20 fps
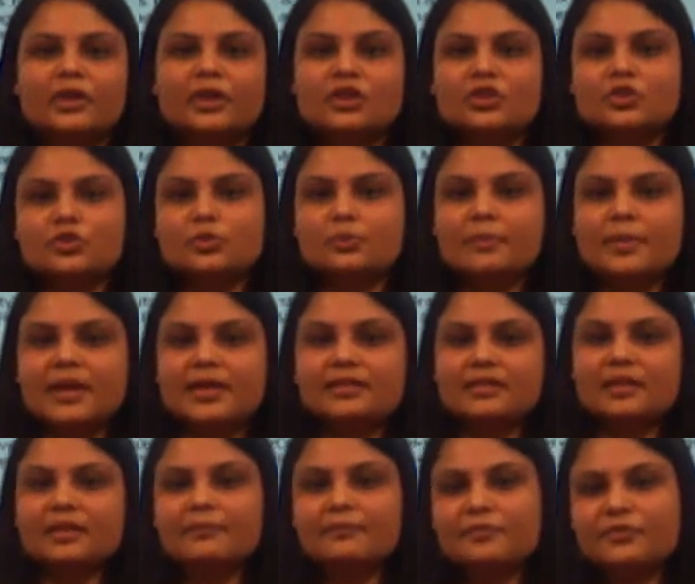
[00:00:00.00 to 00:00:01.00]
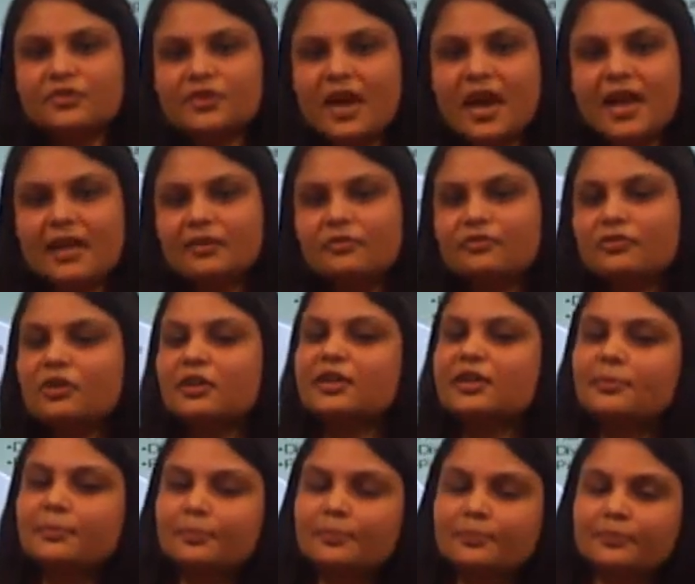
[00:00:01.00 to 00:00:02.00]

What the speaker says: need to make the trial for the